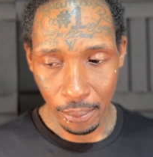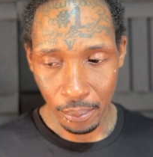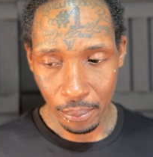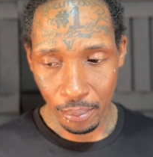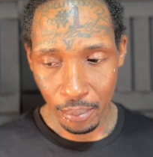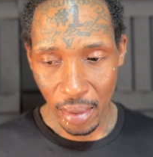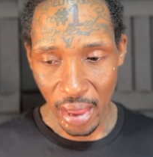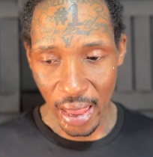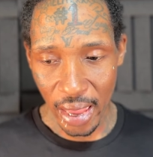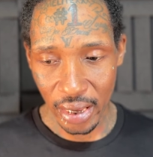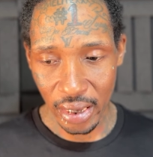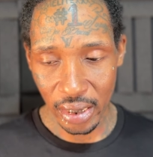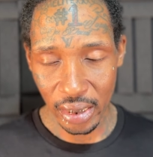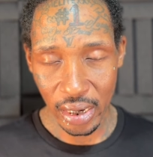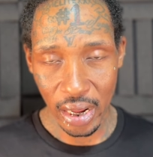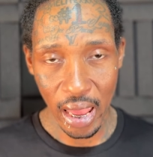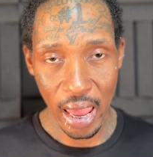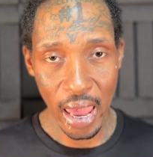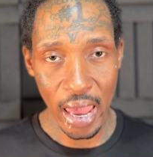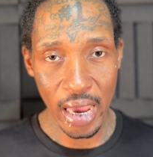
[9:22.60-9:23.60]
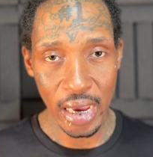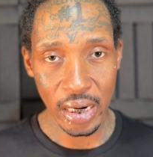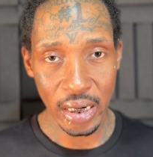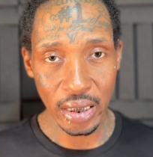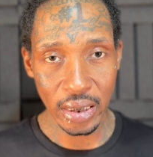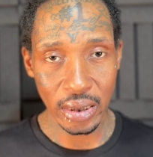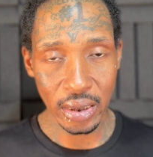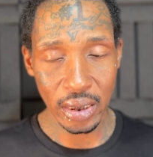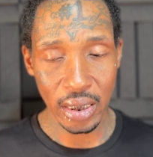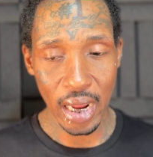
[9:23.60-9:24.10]
back in the
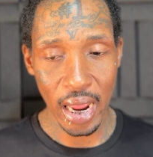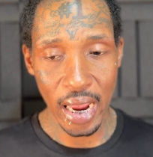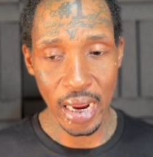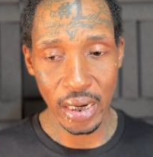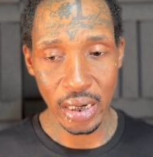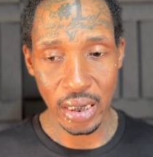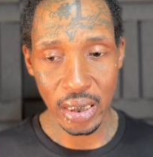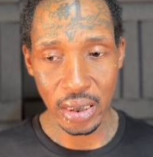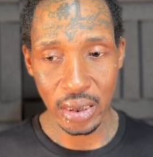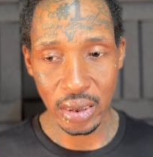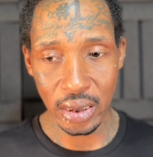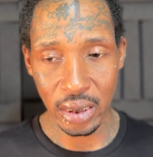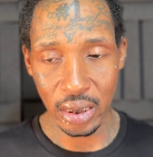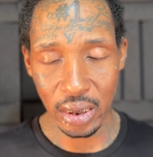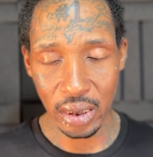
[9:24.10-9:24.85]
80s and 90s,